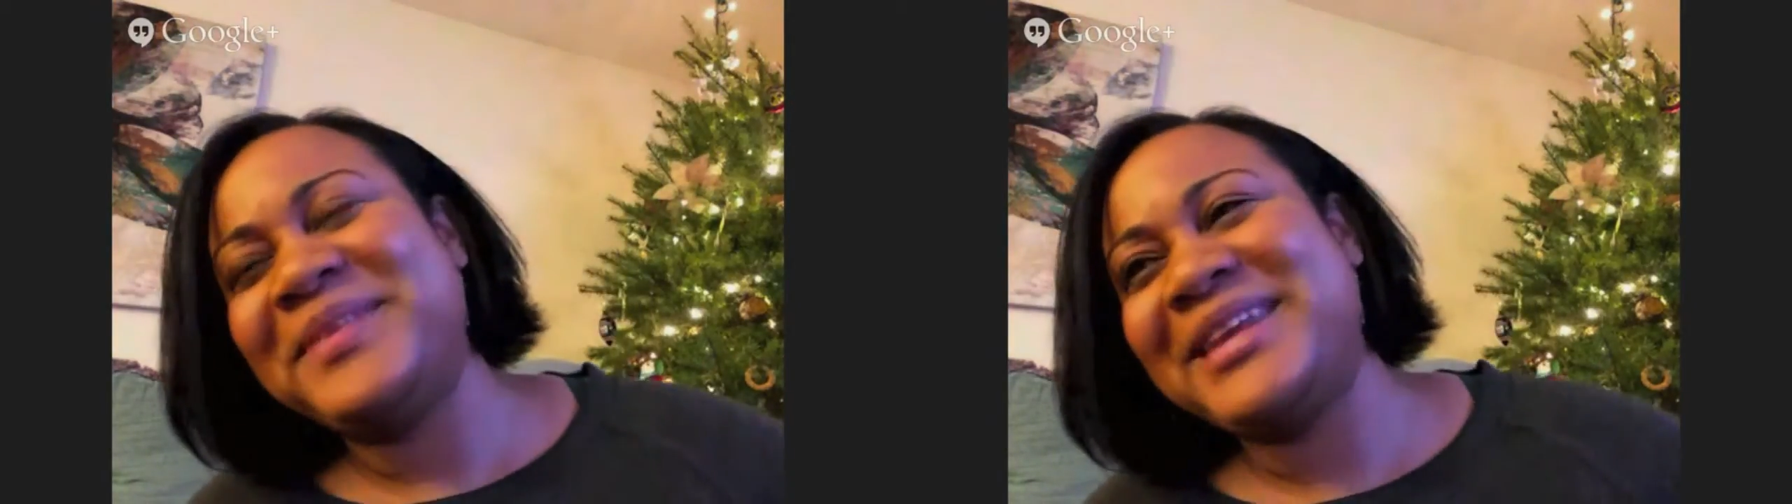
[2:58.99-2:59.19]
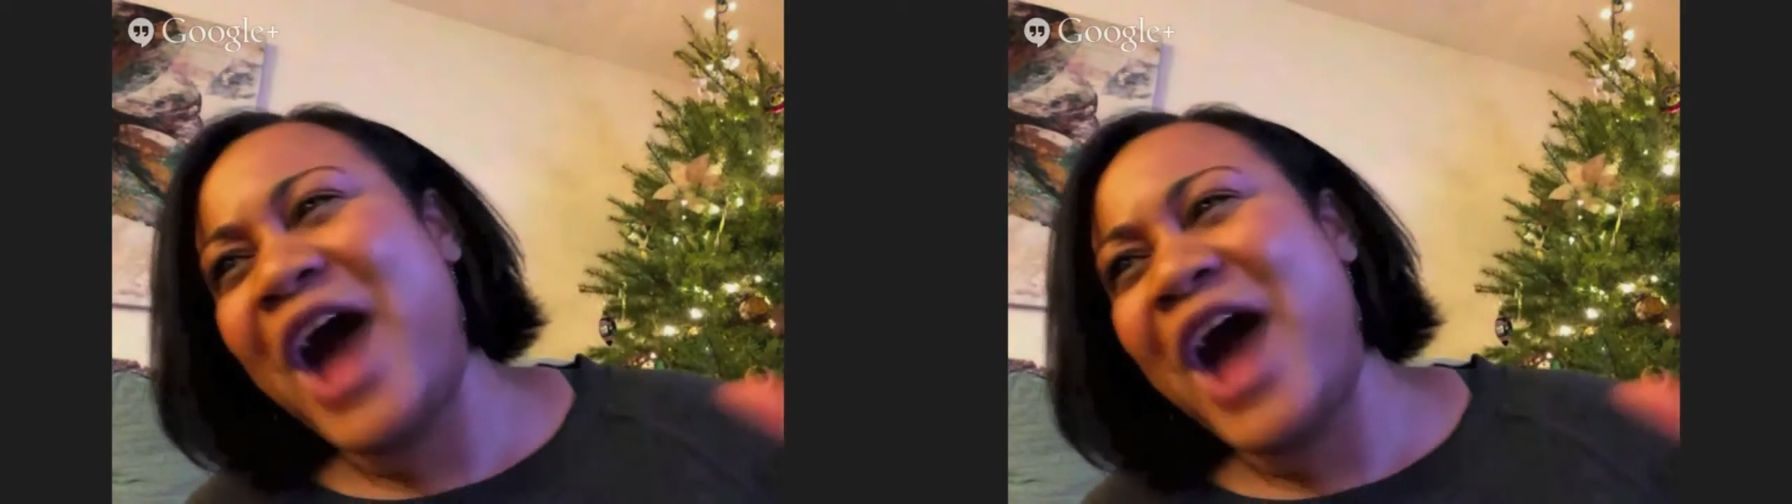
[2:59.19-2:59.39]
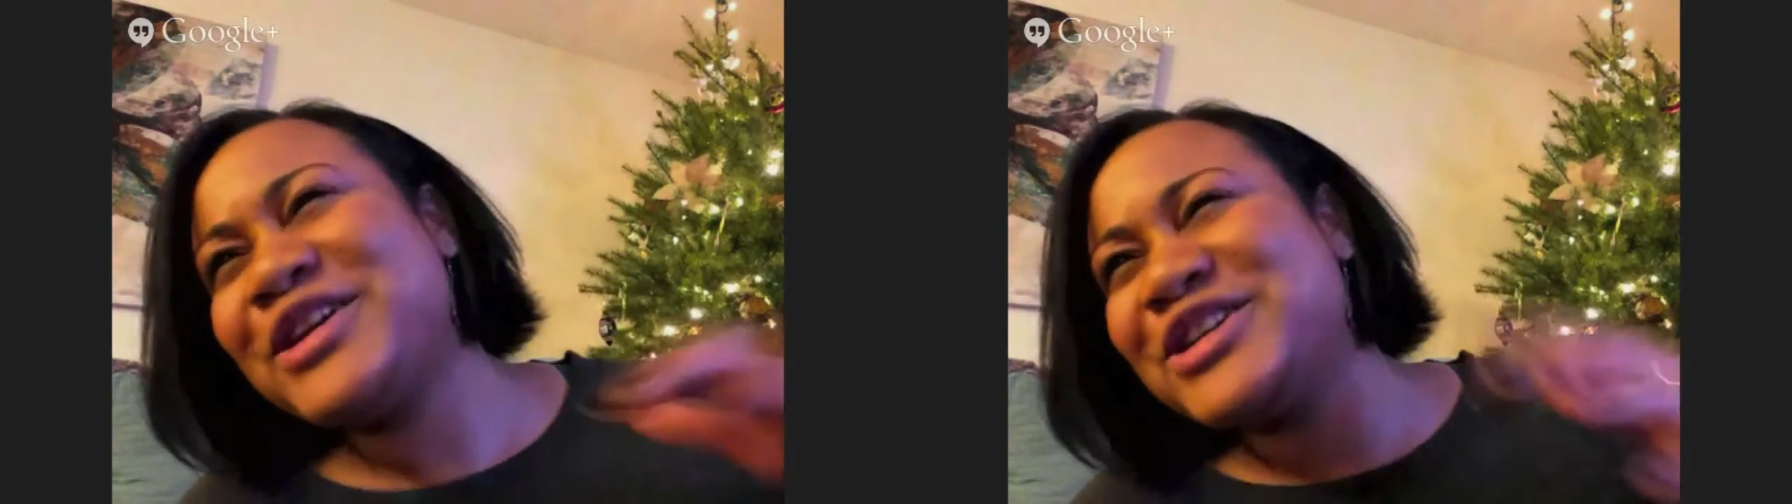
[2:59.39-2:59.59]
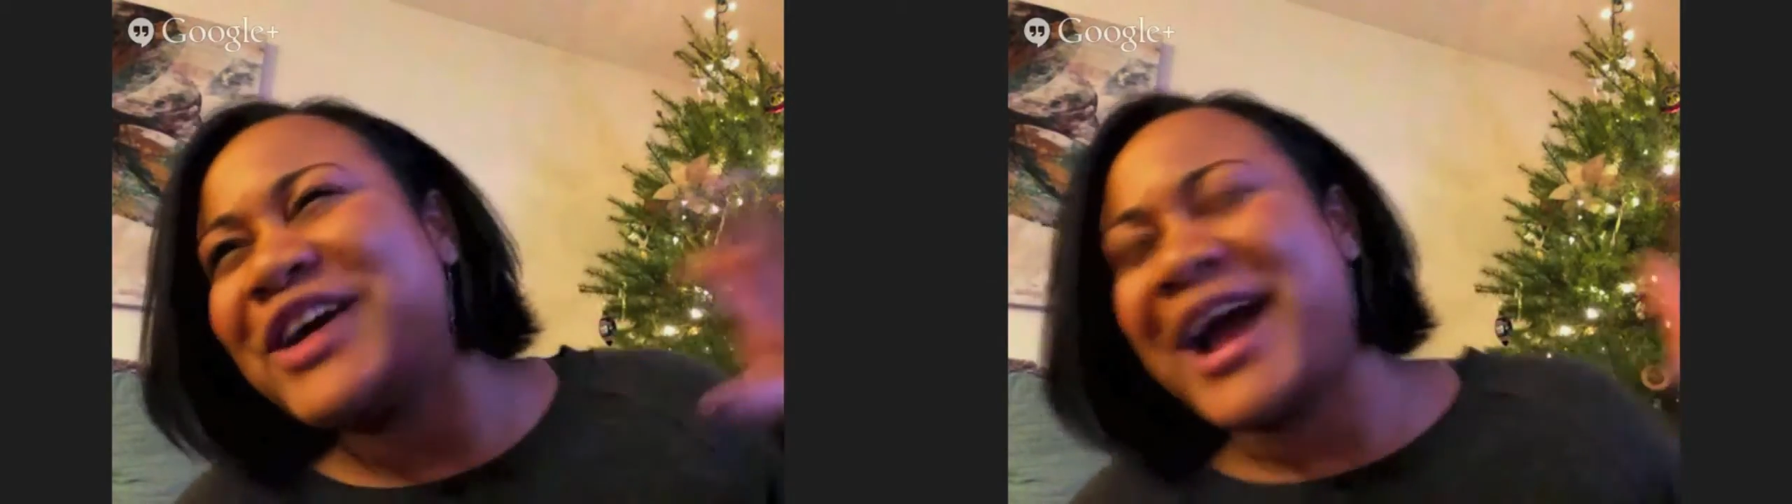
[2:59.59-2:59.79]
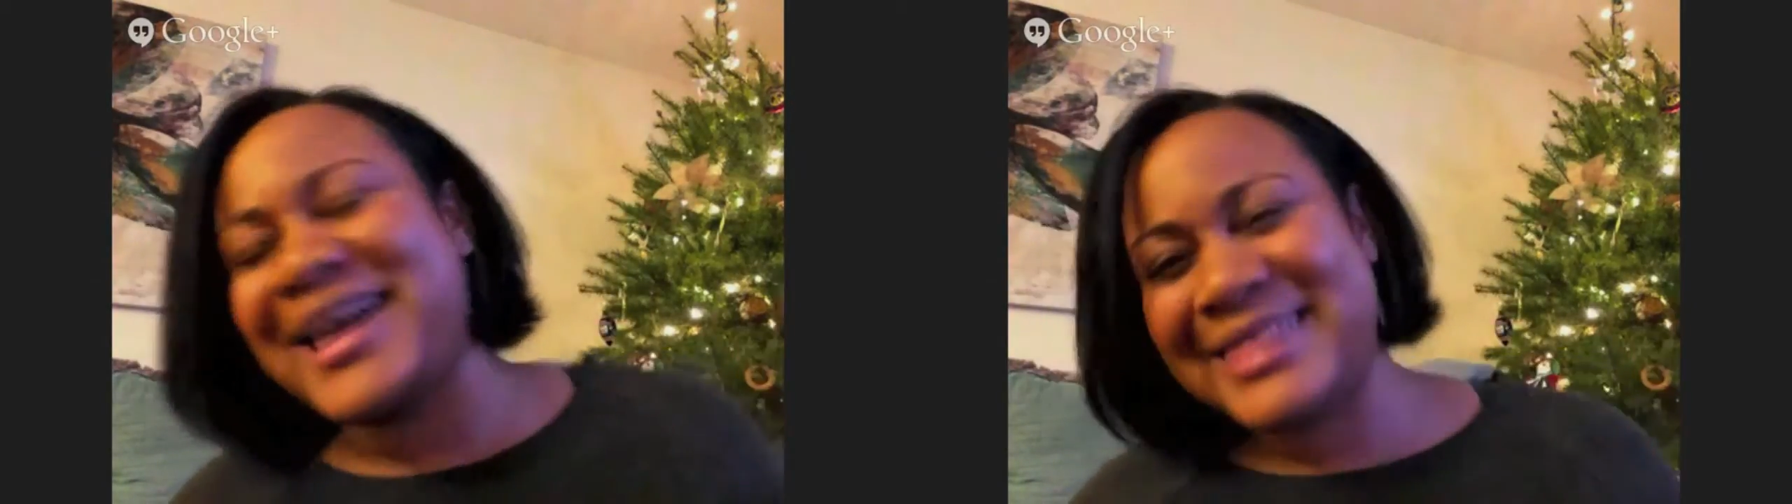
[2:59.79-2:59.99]

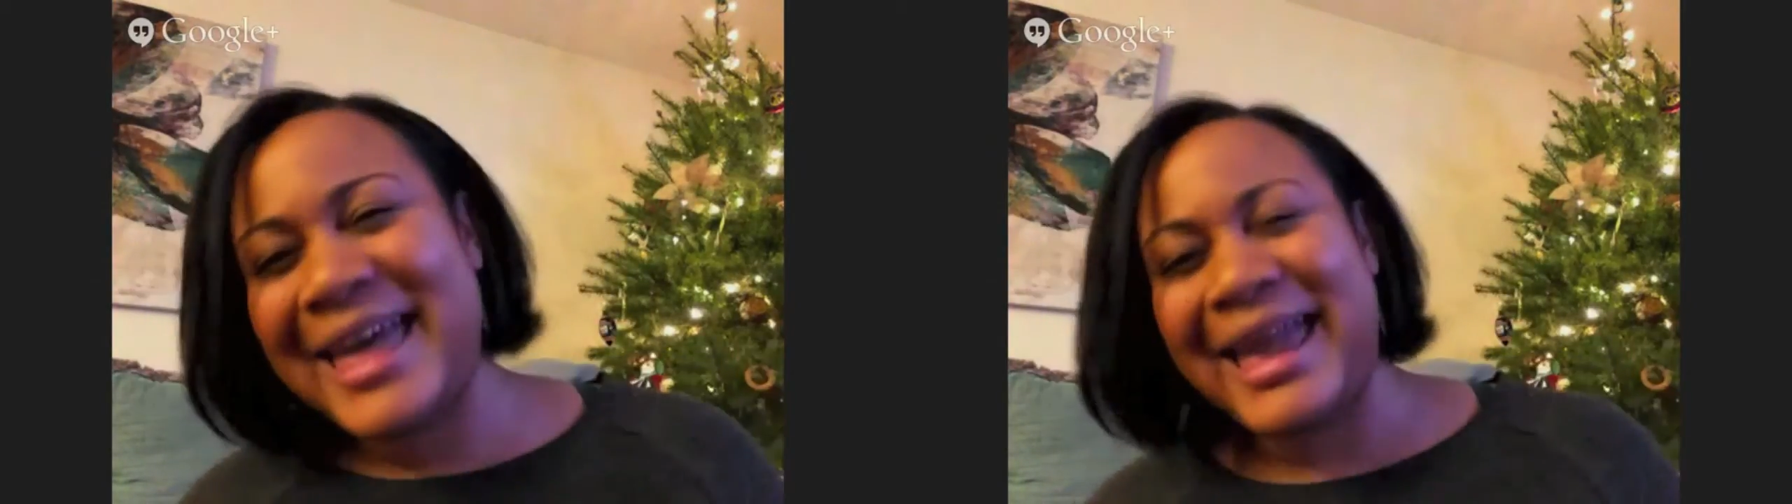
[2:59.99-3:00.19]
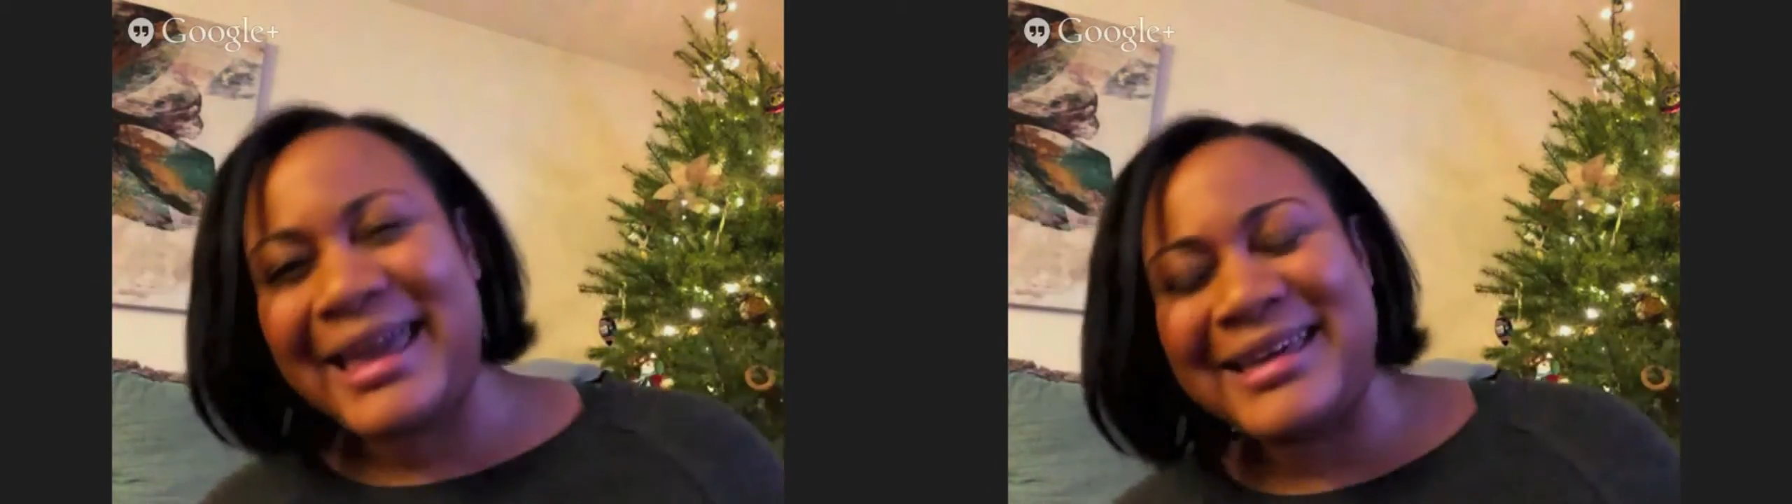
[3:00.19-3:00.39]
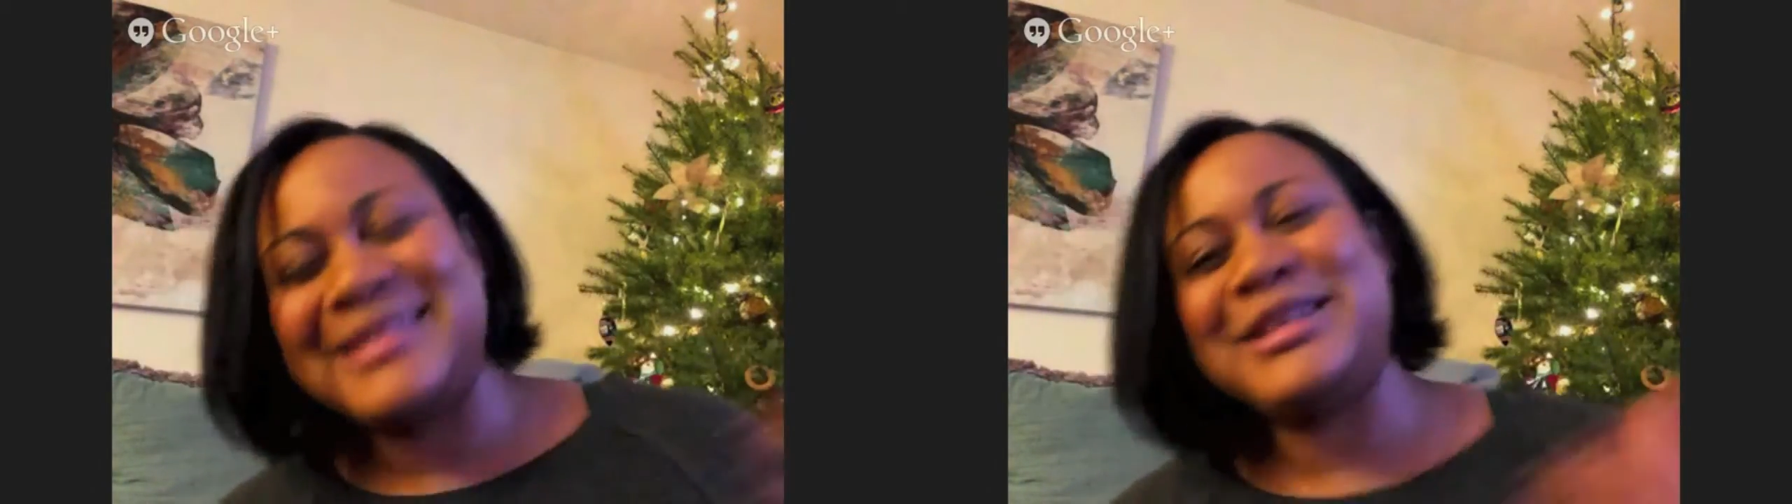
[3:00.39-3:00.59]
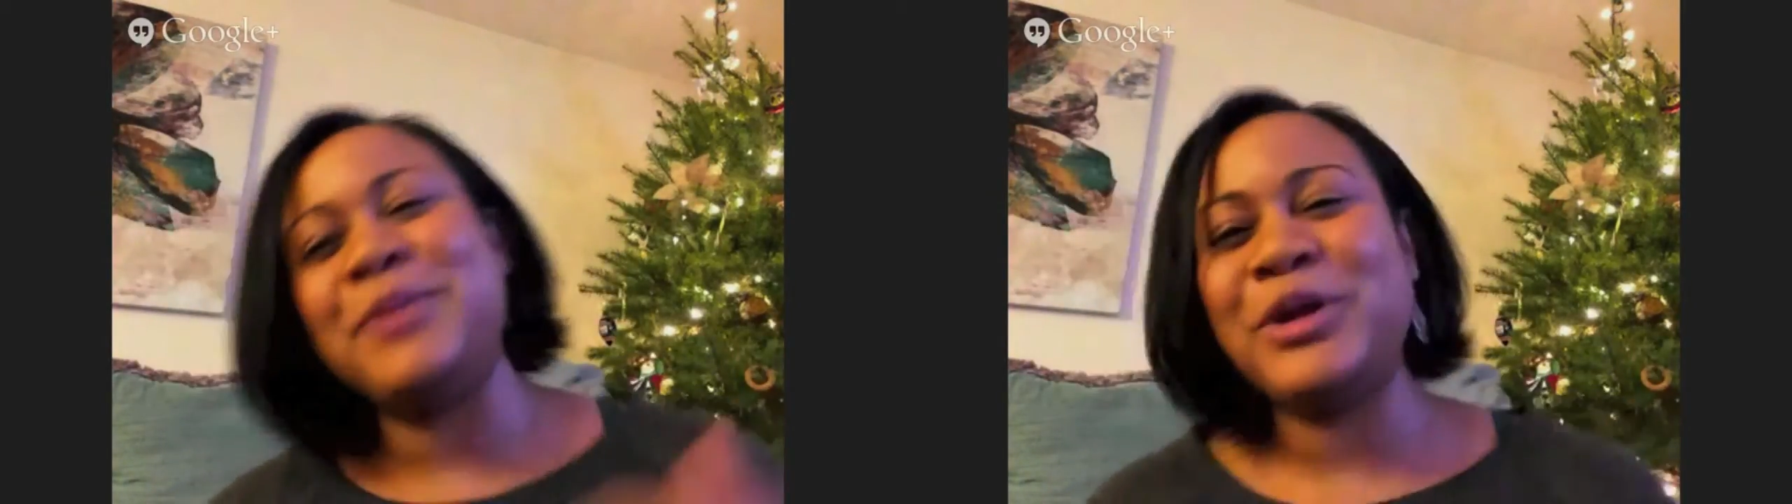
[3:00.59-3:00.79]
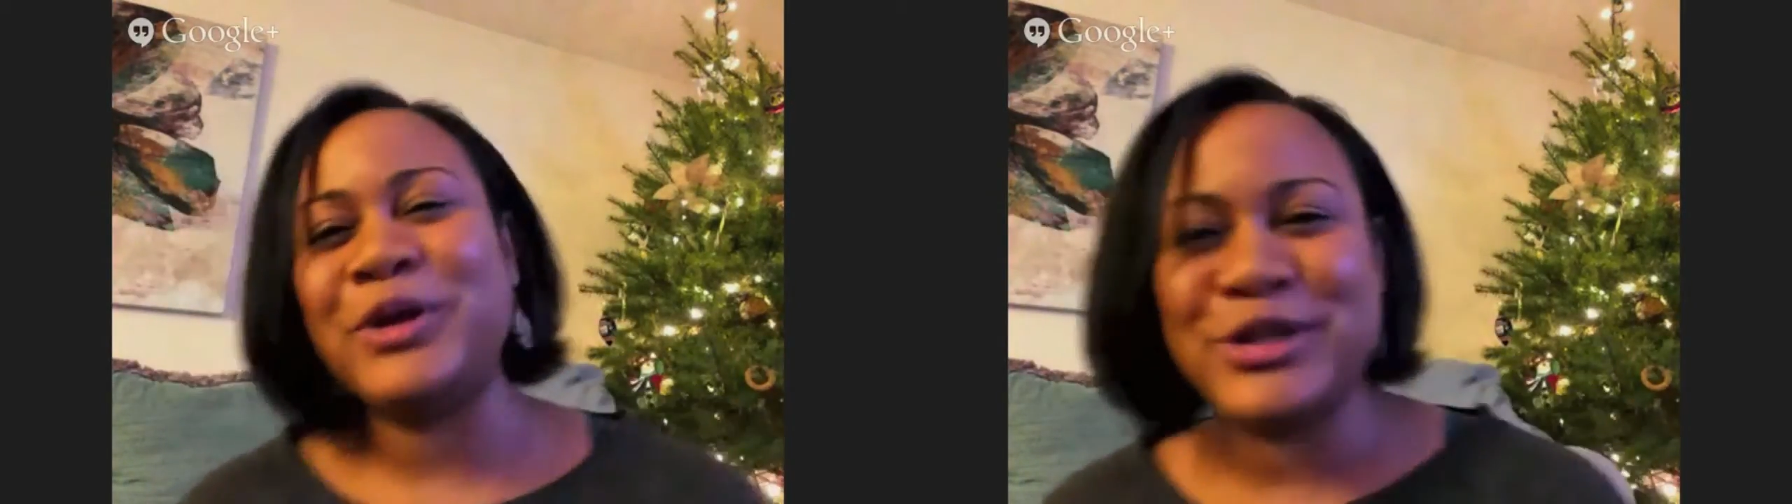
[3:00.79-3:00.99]
character, I think,
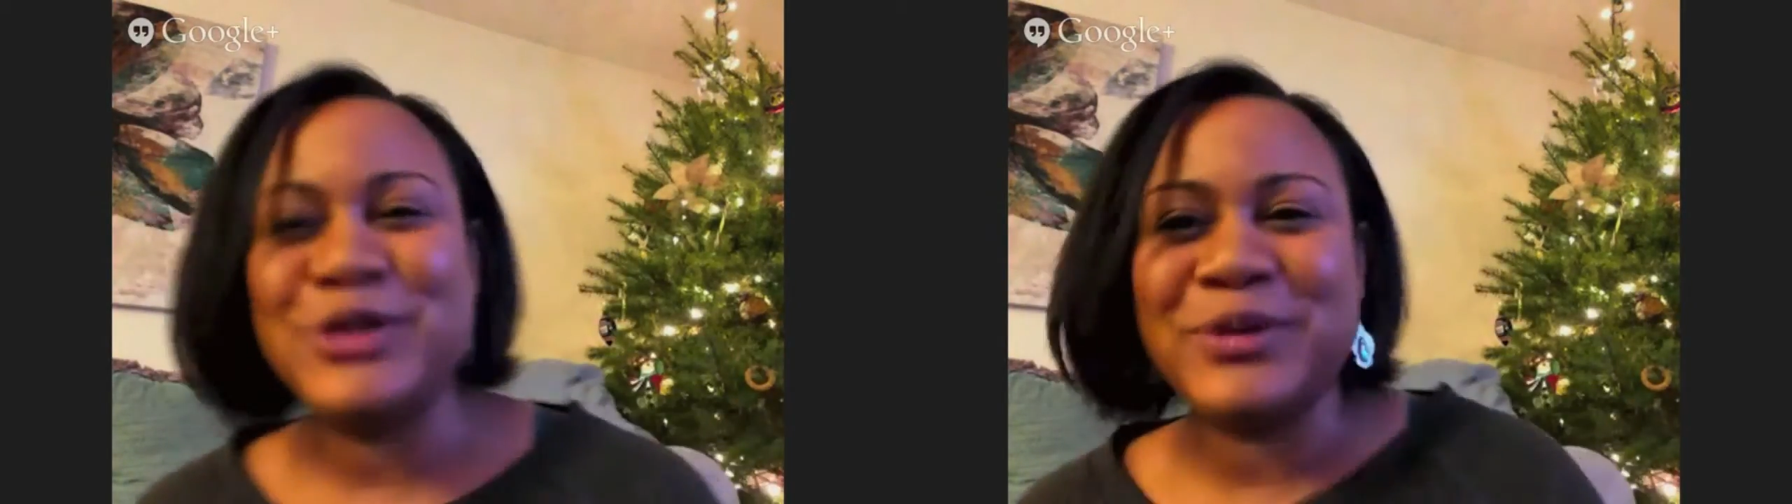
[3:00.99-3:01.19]
similar to